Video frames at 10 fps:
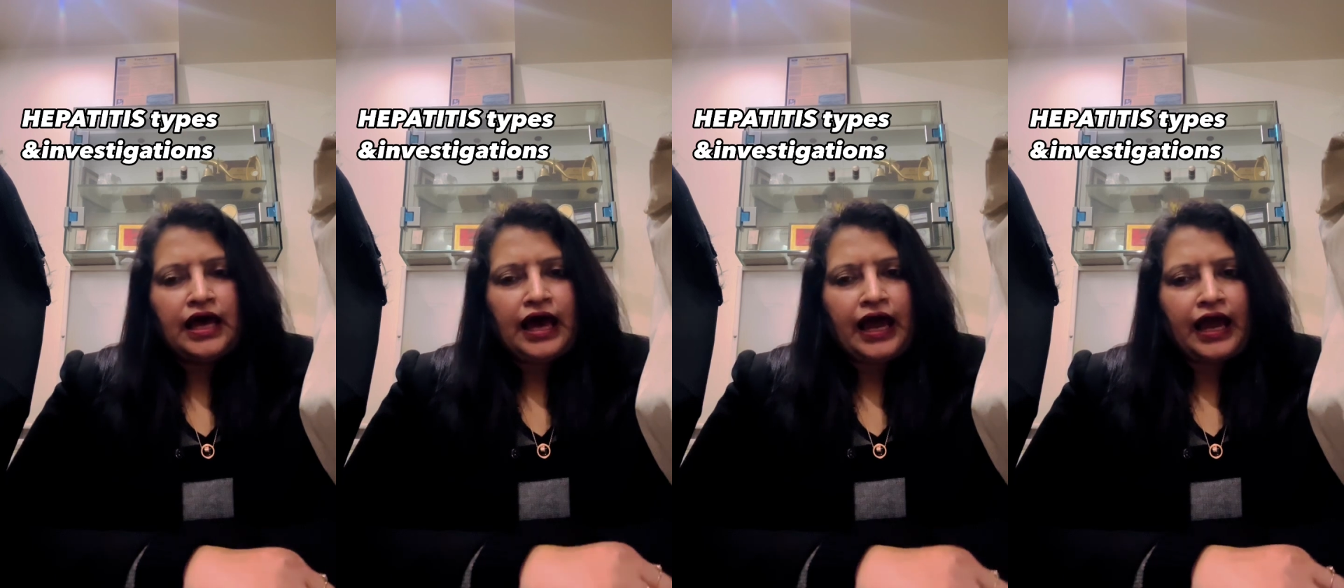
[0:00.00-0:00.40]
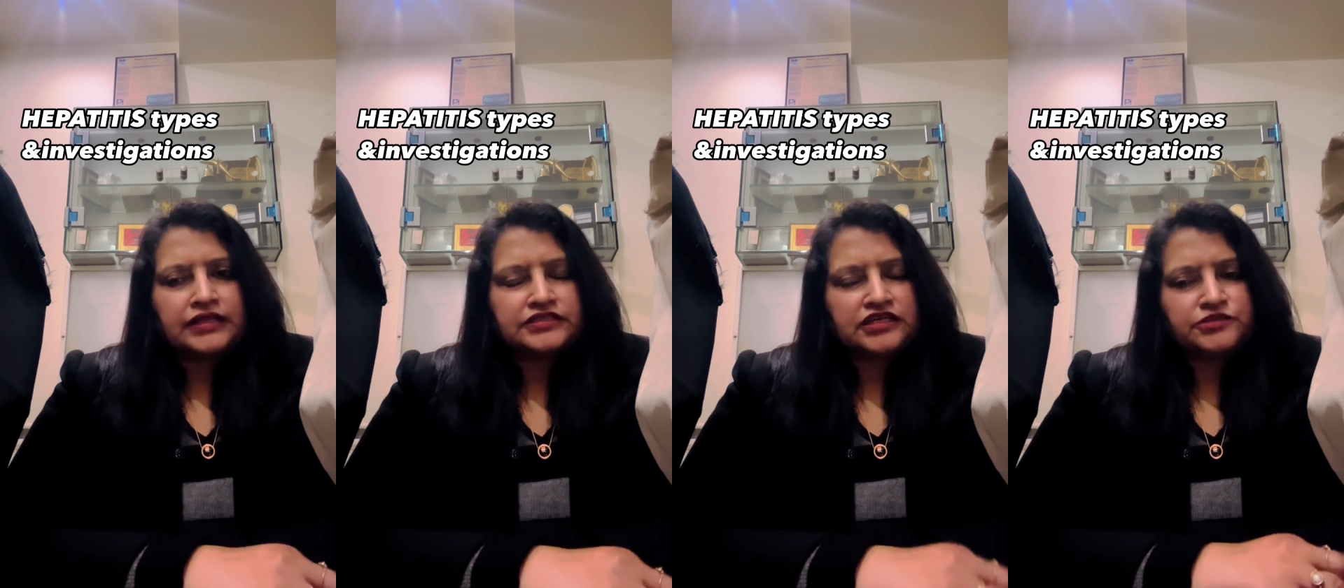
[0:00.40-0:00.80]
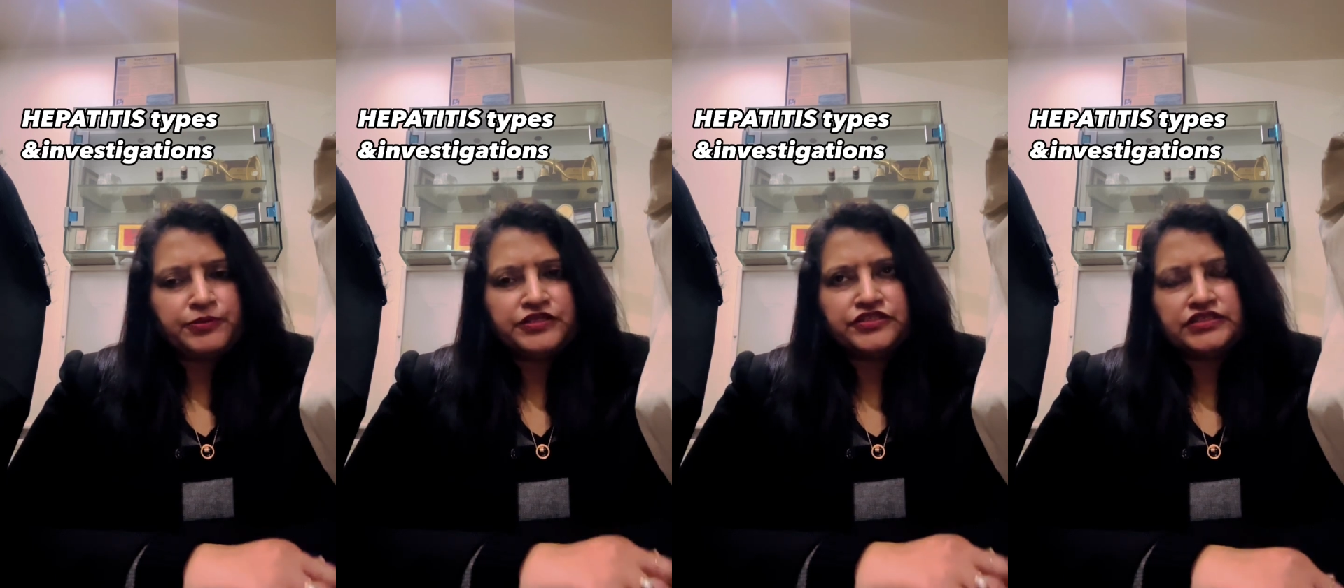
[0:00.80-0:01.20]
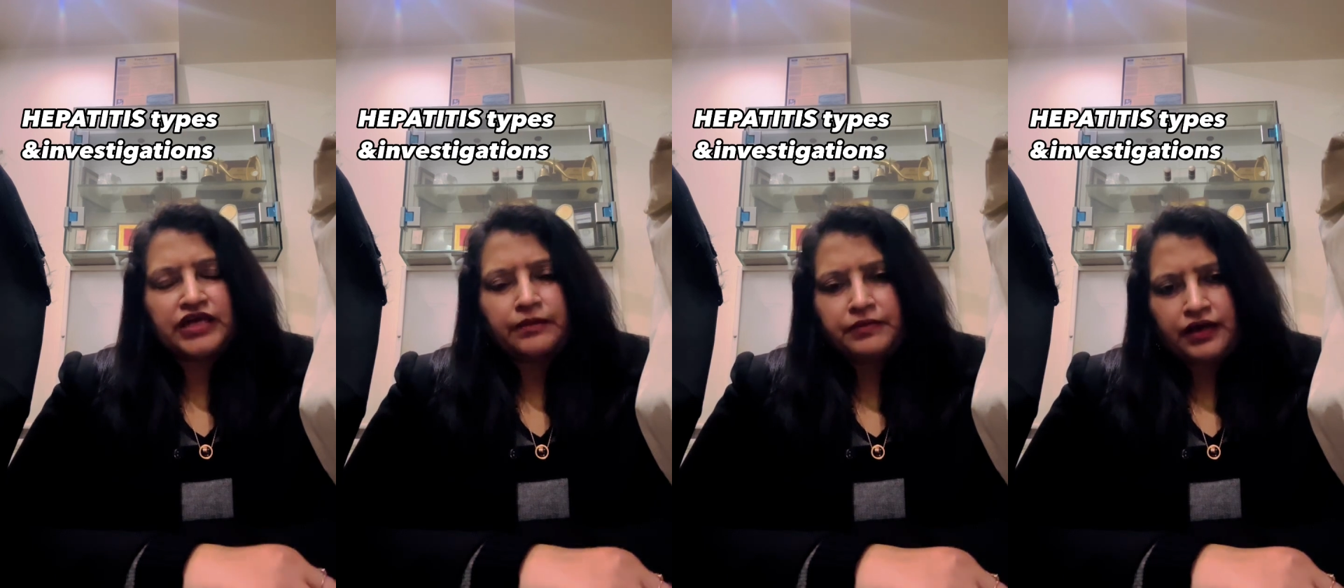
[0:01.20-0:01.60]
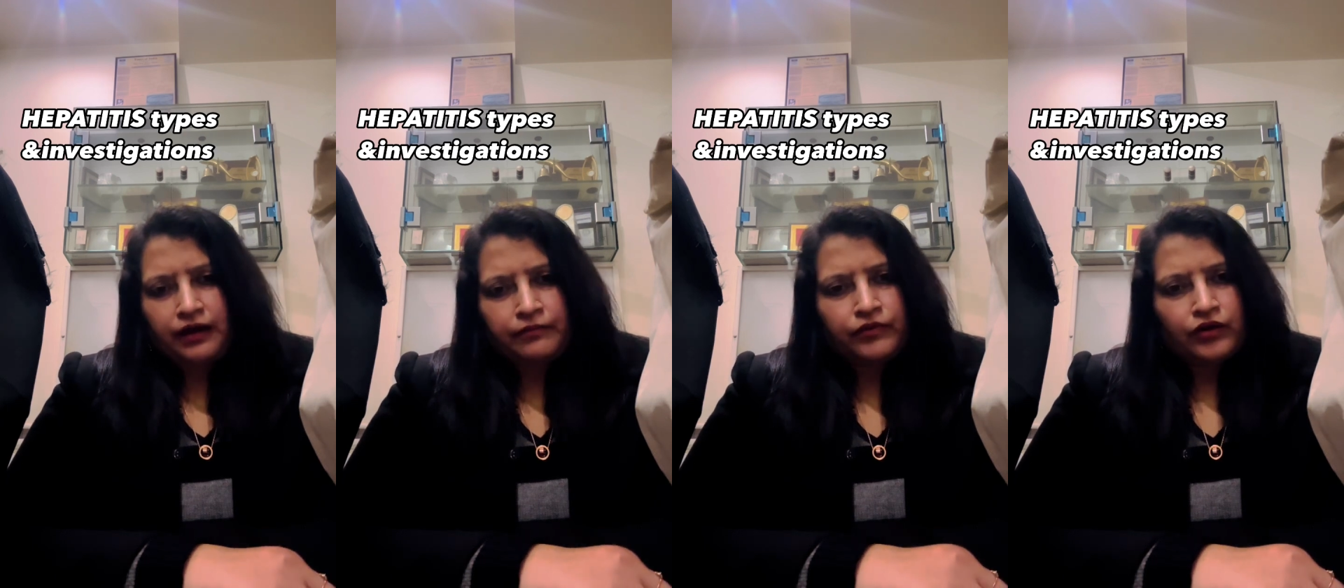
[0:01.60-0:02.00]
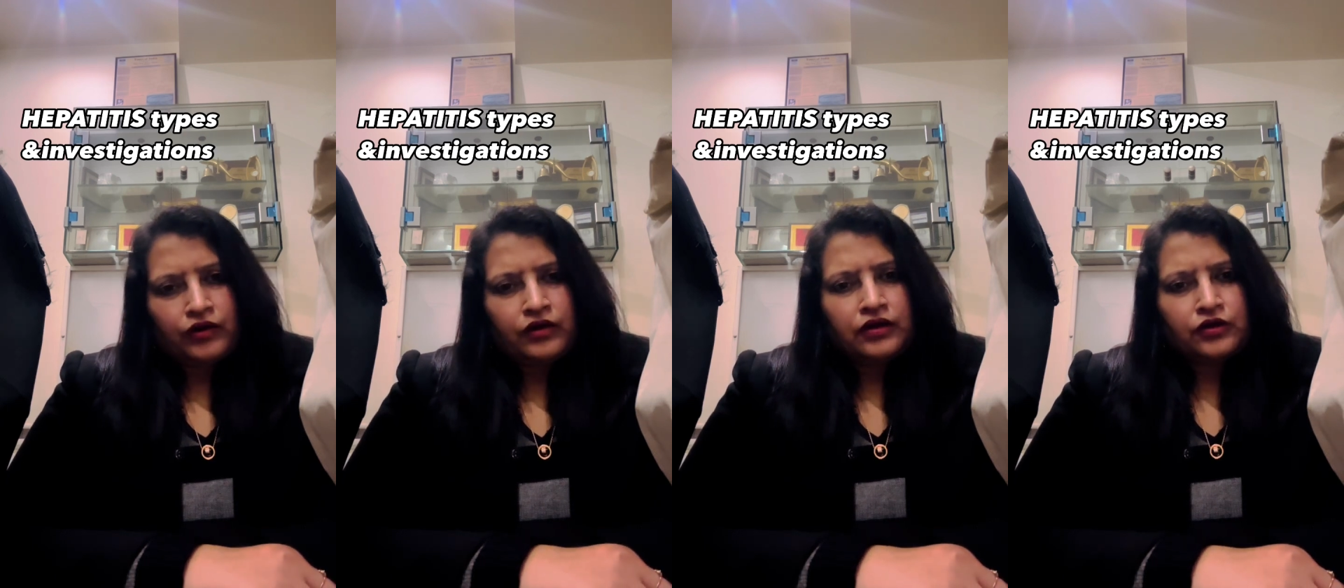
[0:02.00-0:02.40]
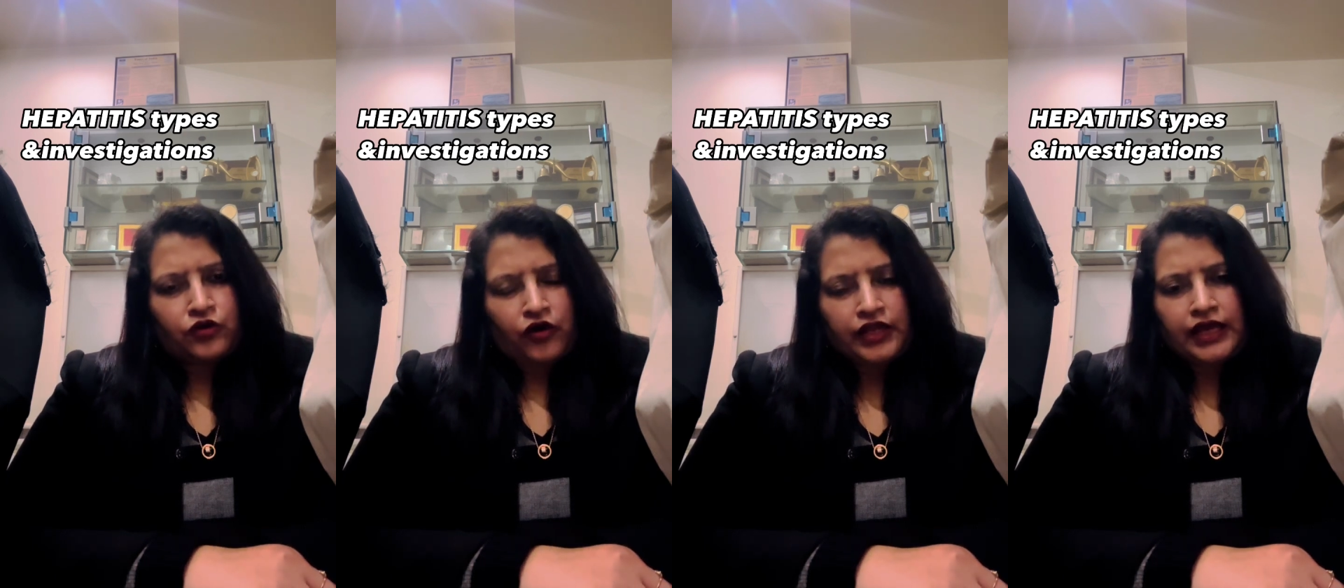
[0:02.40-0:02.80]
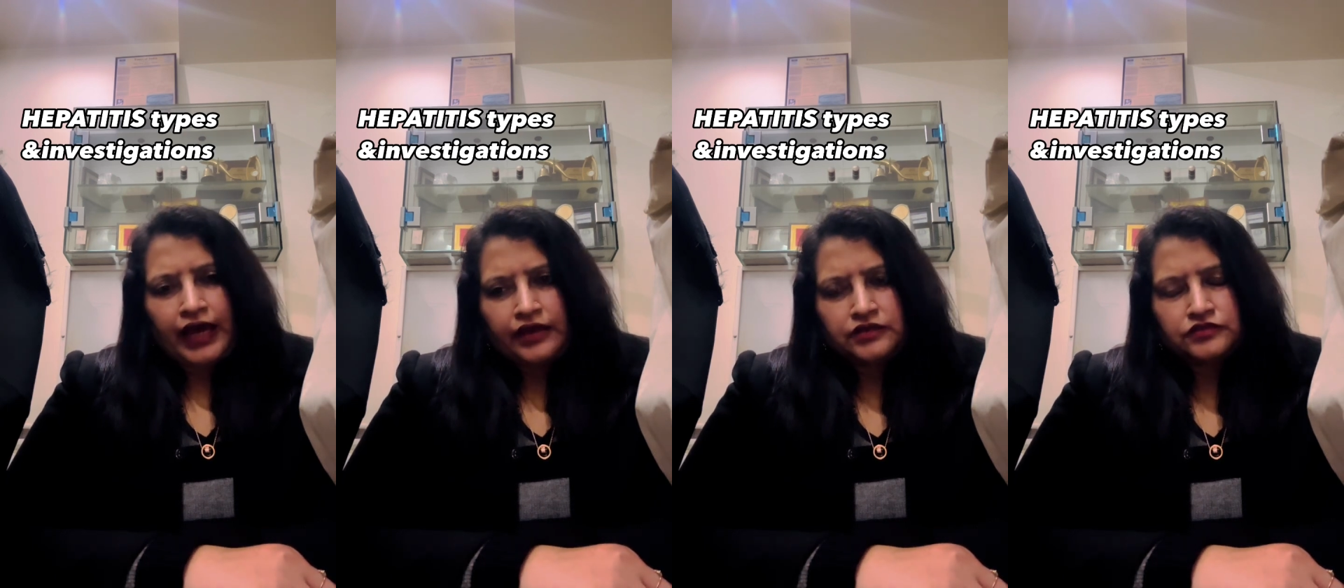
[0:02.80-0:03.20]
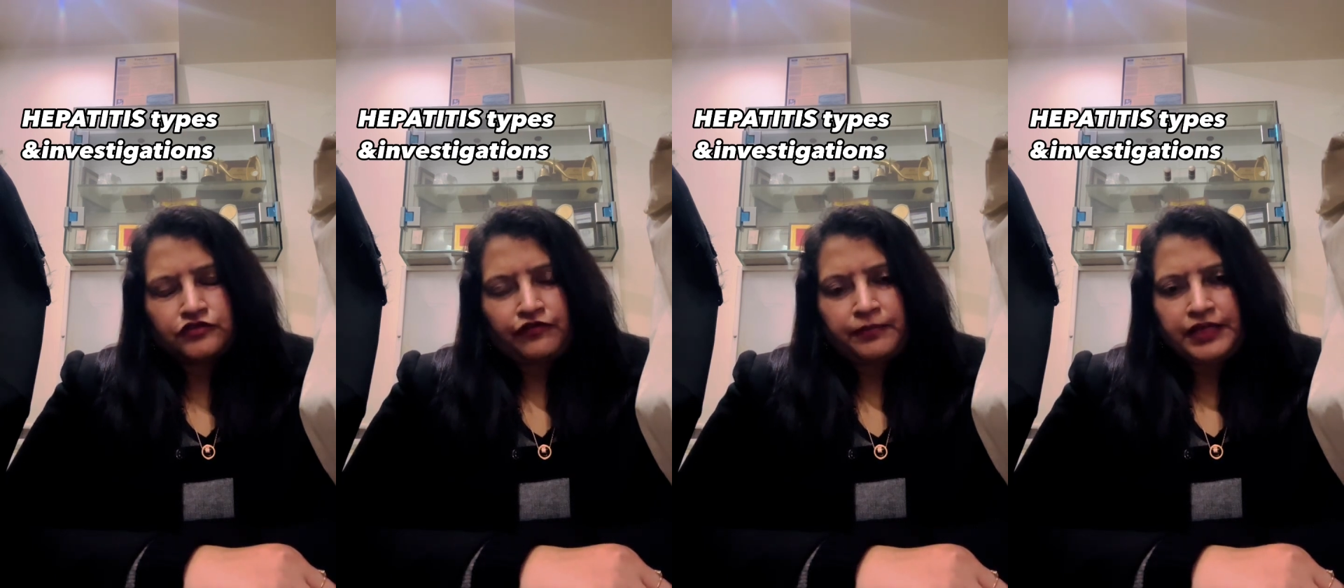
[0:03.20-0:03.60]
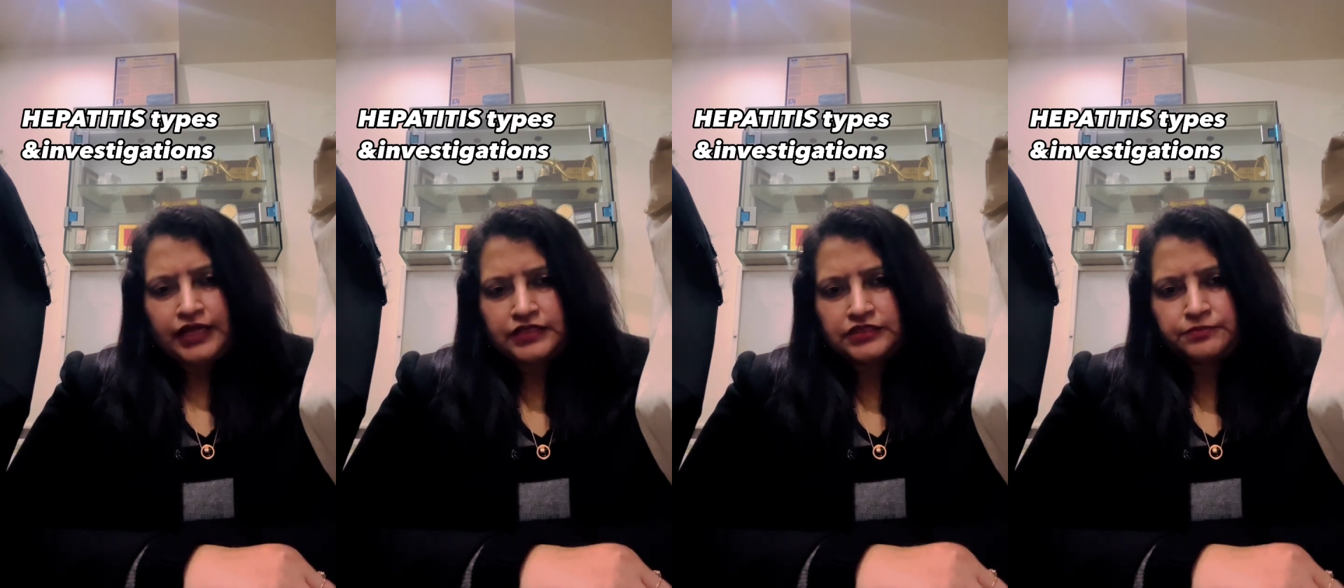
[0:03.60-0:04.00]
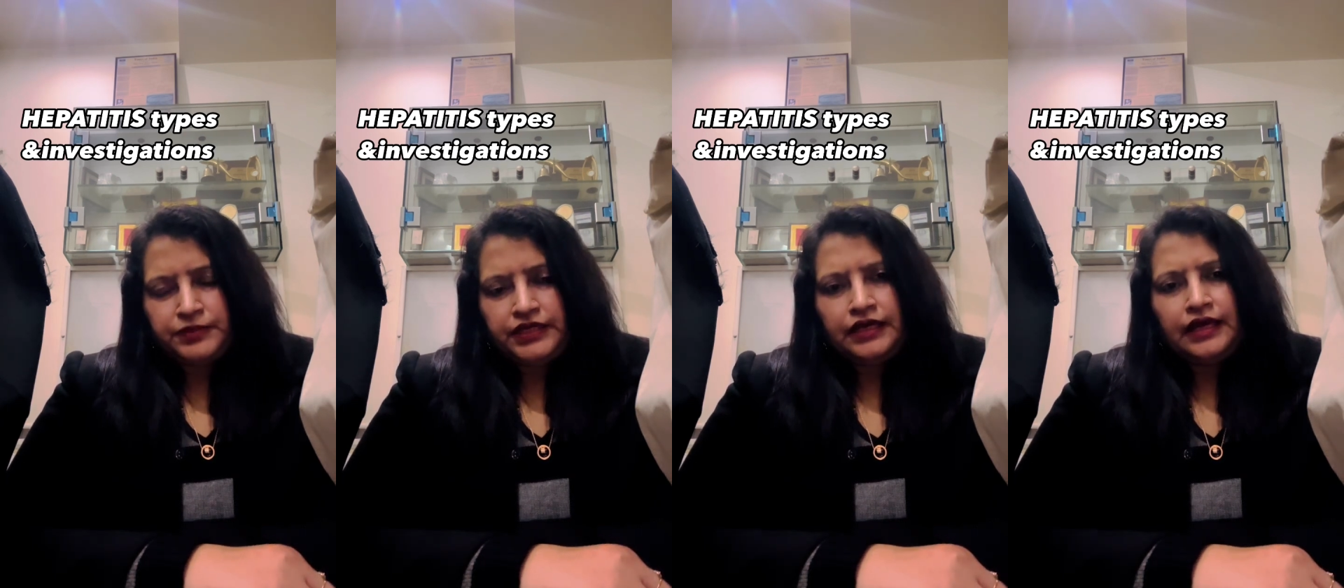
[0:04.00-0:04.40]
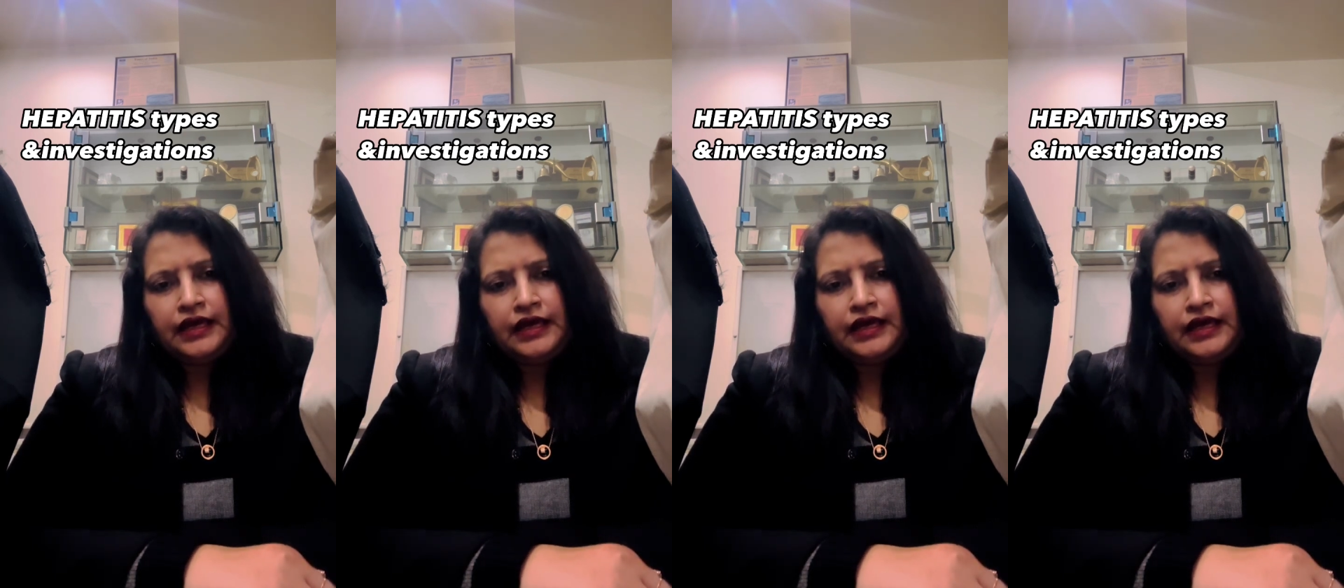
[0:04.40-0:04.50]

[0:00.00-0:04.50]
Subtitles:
and such patients can become chronic carriers of hepatitis B.